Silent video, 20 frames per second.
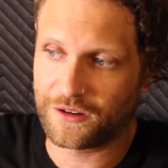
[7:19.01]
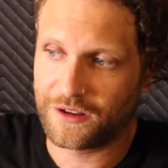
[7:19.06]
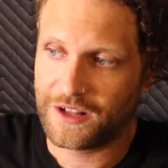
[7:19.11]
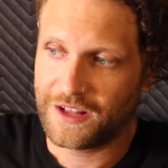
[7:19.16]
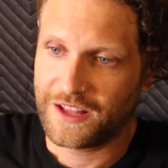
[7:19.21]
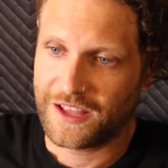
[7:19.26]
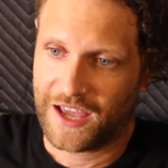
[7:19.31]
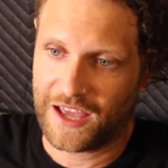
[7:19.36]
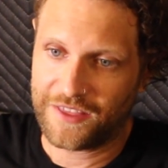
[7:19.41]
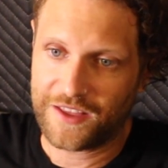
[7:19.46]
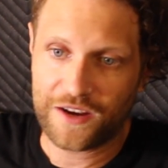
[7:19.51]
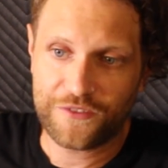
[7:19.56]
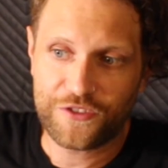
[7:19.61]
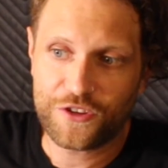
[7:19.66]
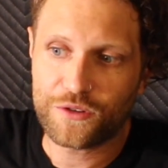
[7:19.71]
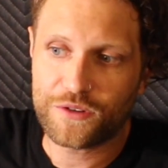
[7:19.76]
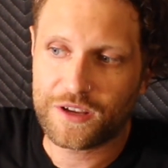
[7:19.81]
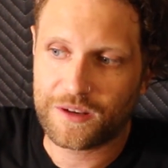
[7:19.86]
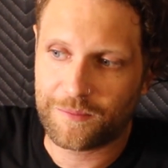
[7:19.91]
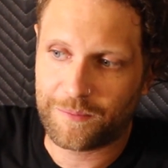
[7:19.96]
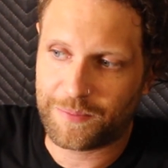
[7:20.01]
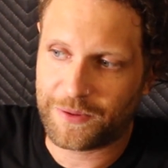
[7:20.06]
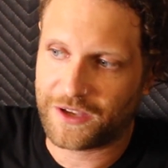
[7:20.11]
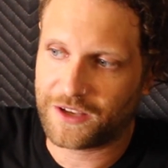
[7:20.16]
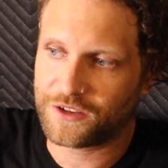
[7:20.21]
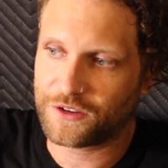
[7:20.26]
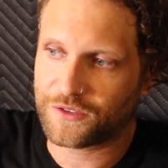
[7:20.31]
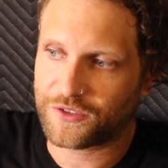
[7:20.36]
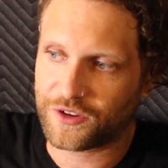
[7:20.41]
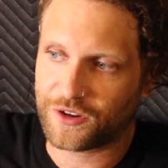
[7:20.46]
And then if you can be
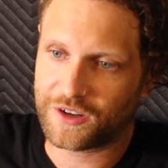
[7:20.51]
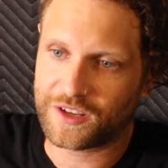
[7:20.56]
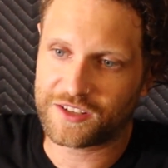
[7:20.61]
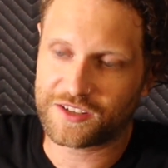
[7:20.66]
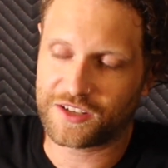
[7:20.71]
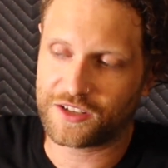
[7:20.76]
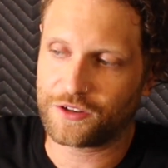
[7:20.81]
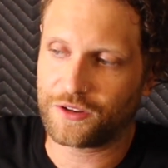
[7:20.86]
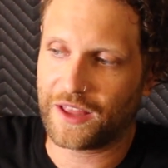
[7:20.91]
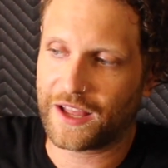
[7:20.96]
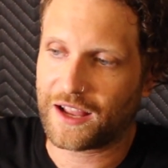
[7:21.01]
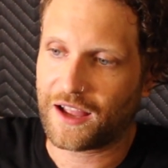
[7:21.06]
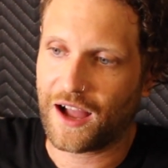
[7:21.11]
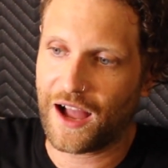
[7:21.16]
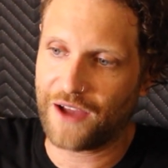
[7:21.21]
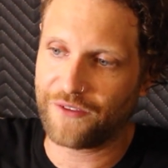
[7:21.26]
in your 30s and you're like,